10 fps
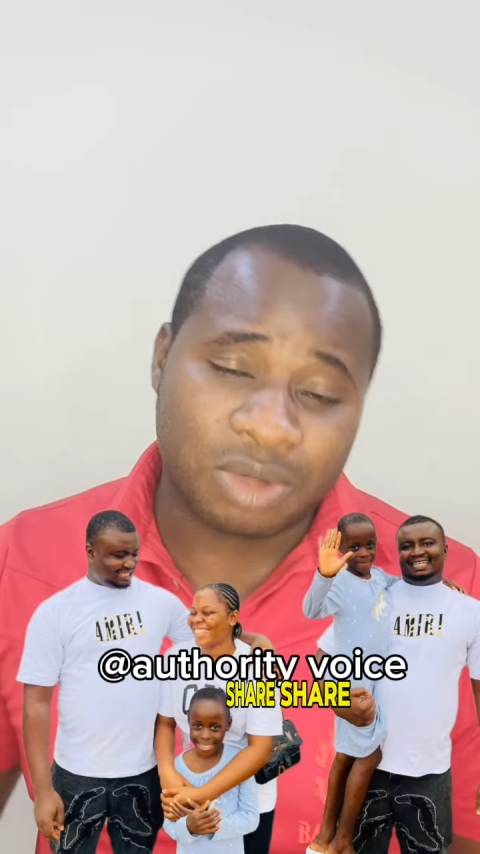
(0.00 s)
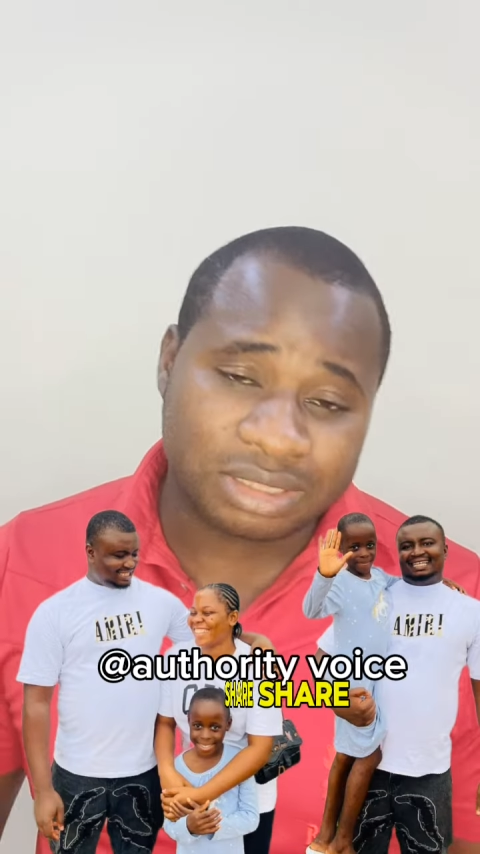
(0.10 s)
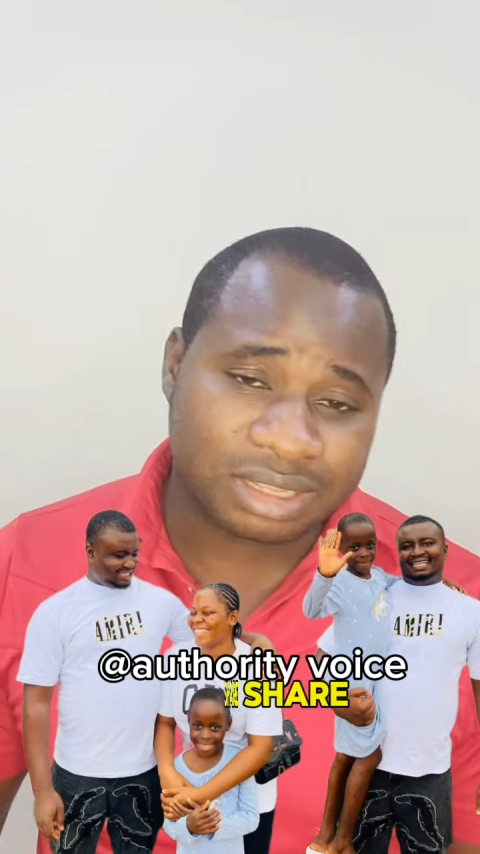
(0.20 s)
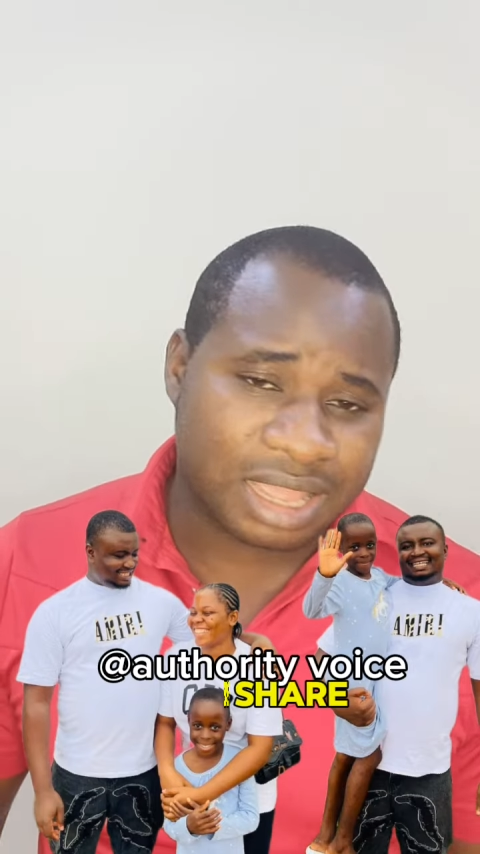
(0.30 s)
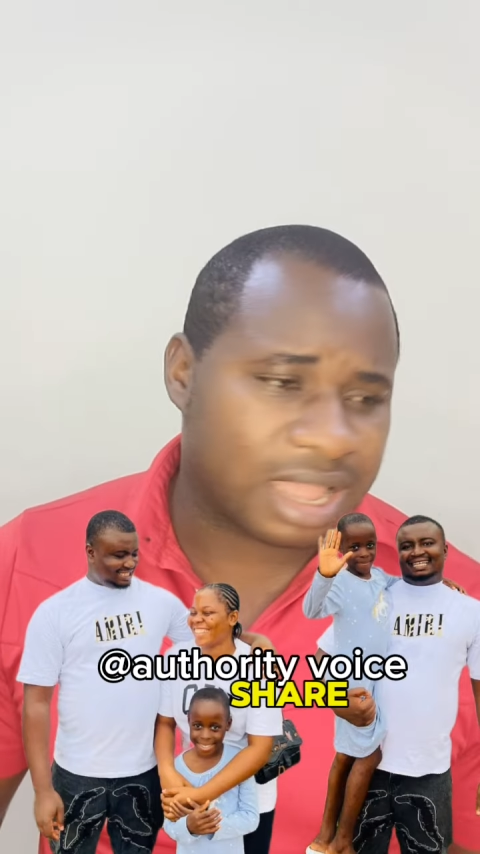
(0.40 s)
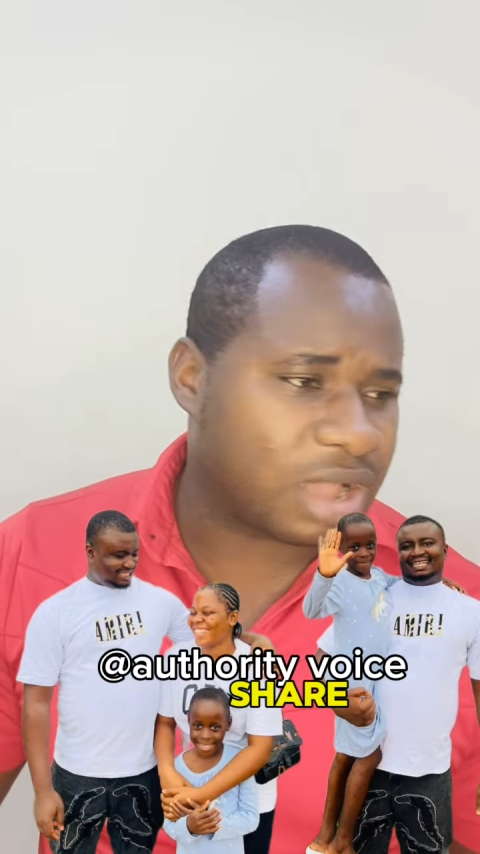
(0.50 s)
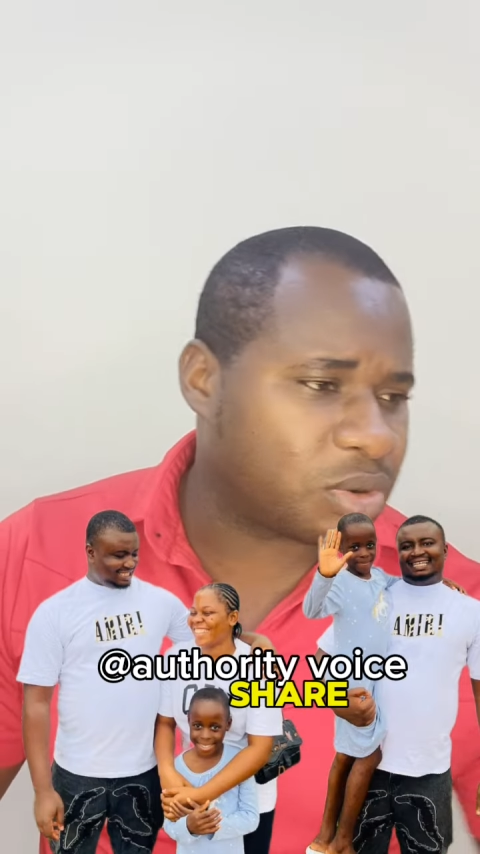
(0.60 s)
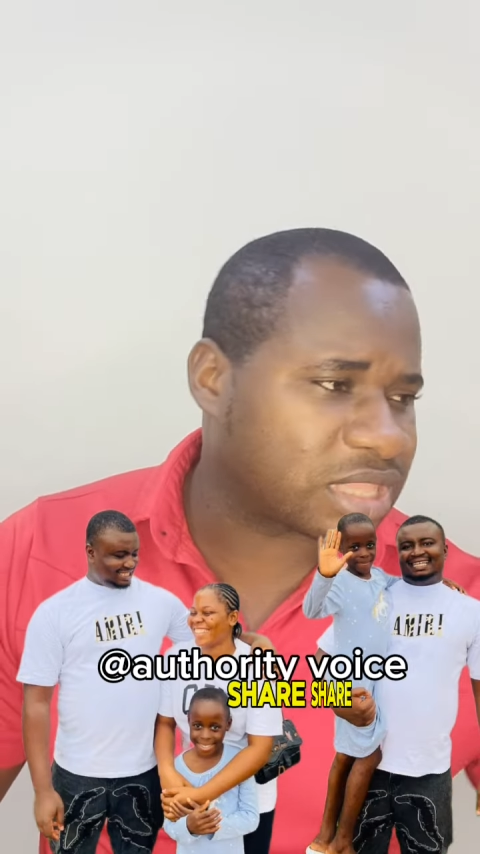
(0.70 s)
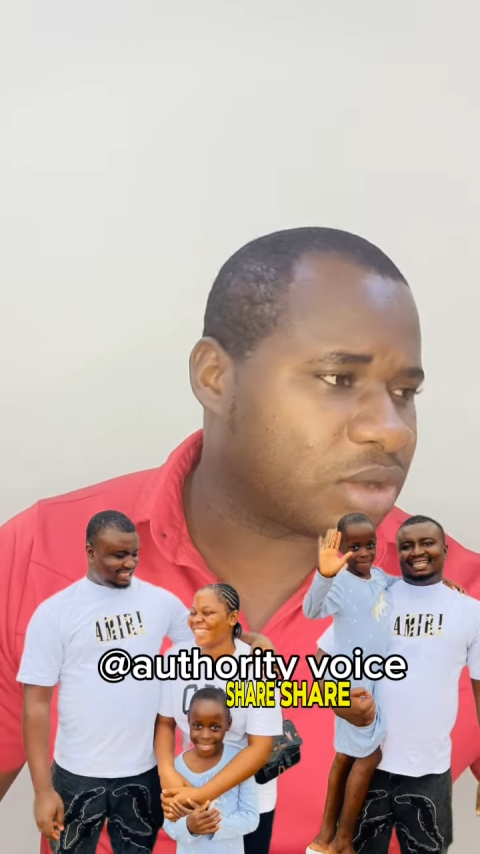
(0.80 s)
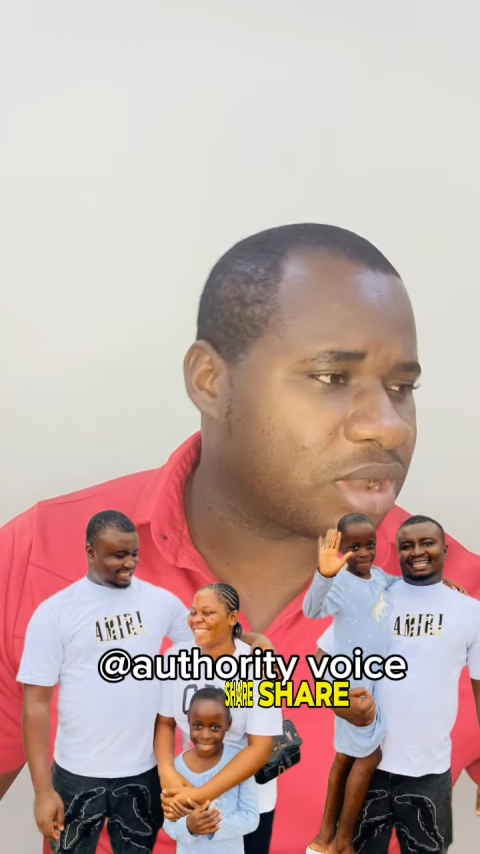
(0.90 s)

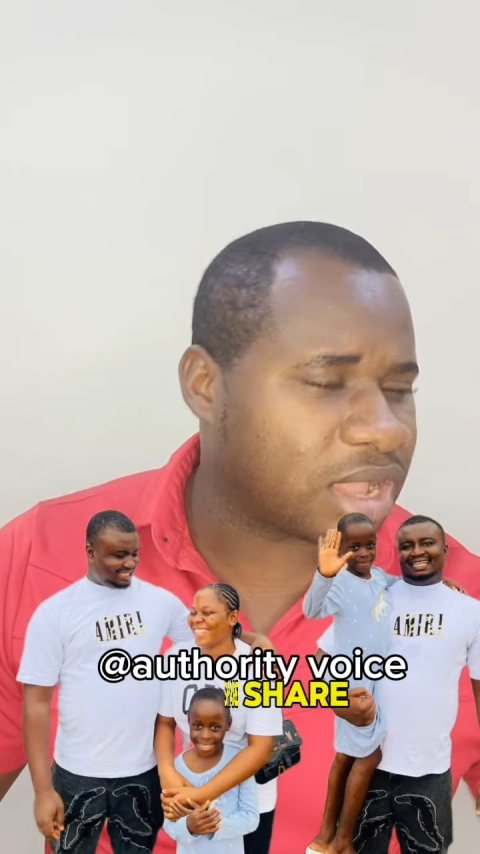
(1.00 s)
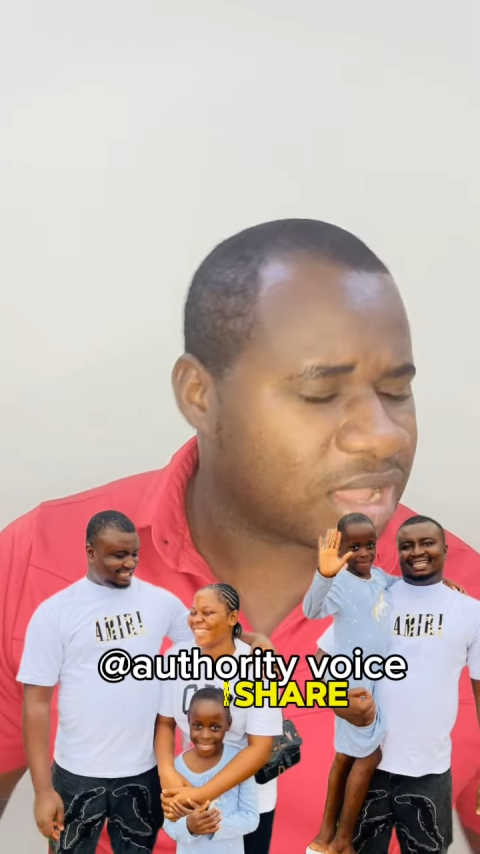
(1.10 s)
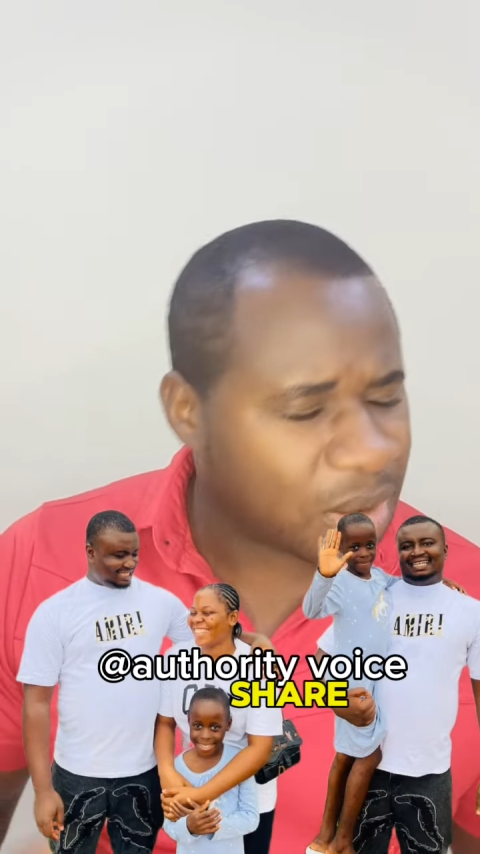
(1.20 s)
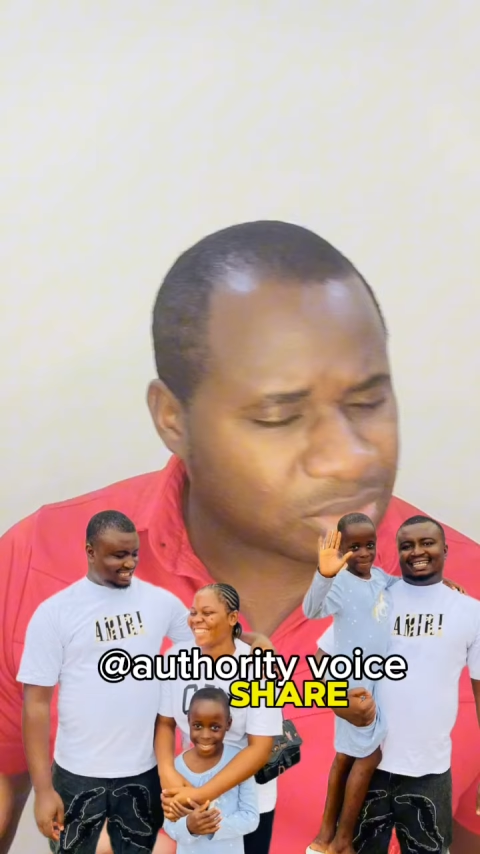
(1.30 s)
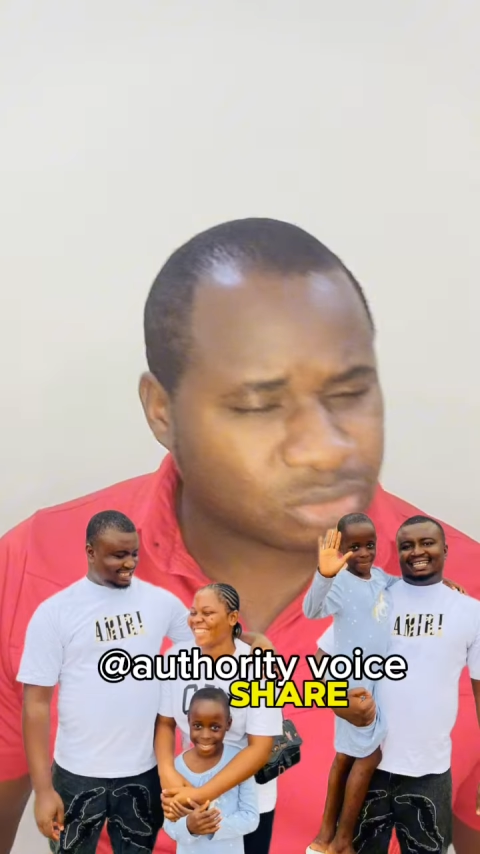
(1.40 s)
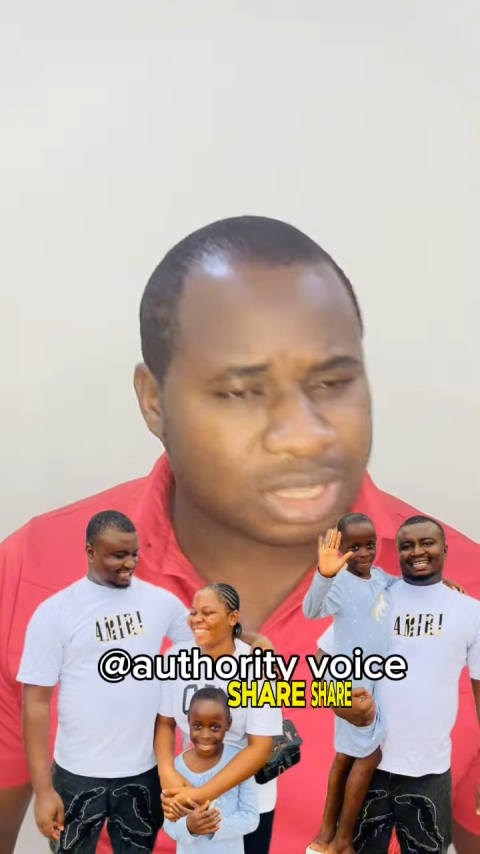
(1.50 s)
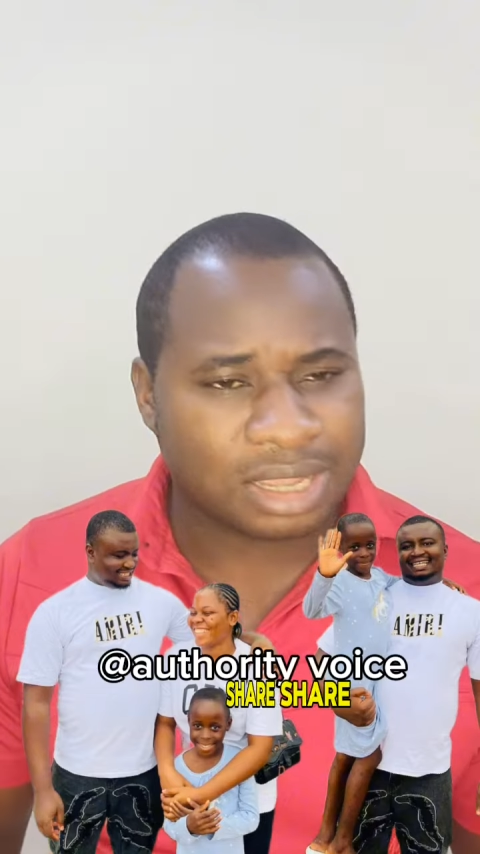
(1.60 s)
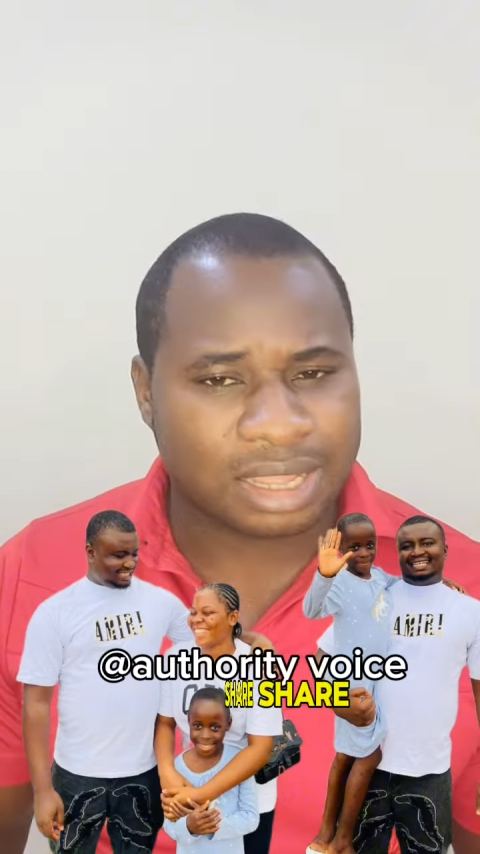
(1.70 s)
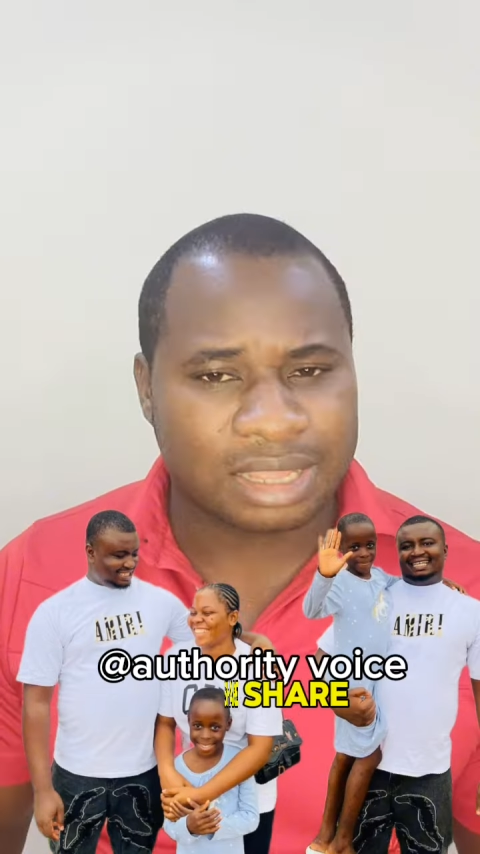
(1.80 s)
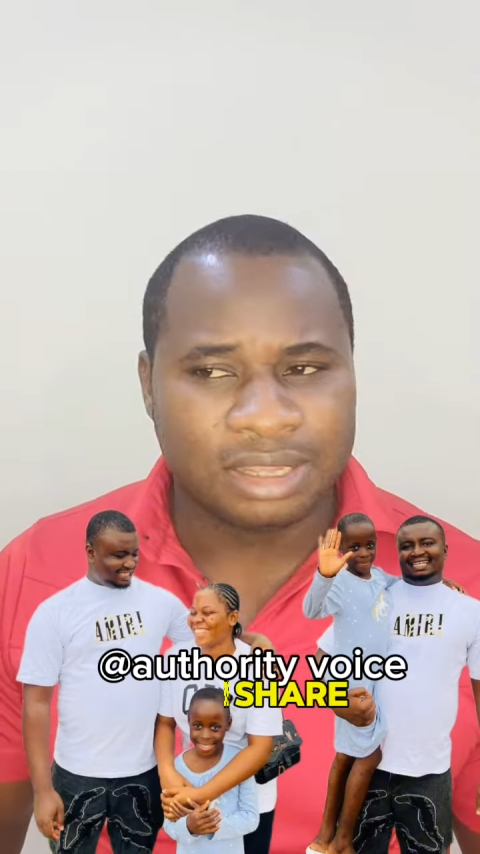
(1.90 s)
want to tell
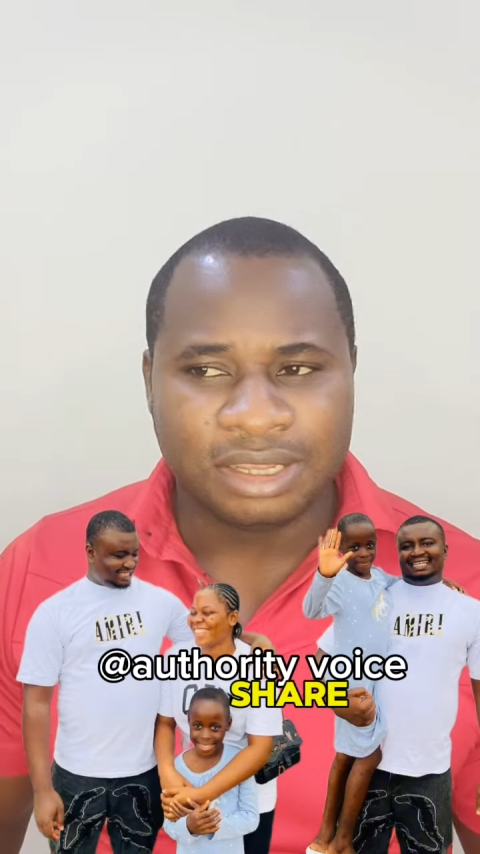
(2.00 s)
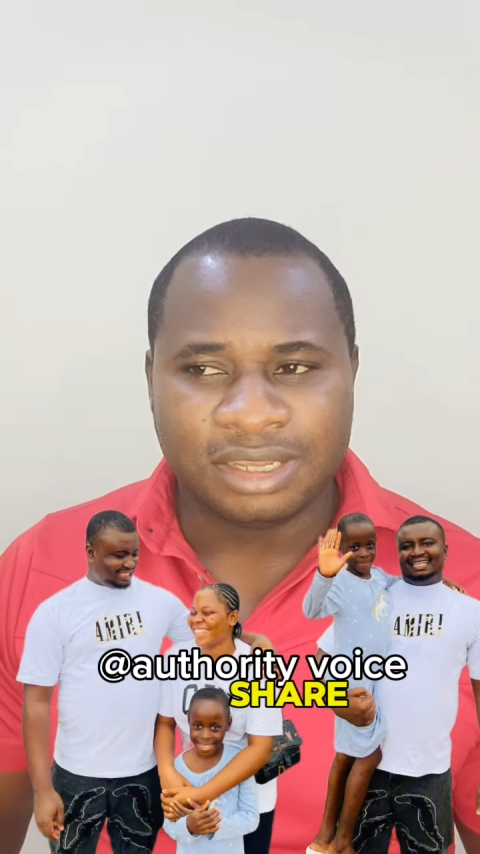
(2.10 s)
her.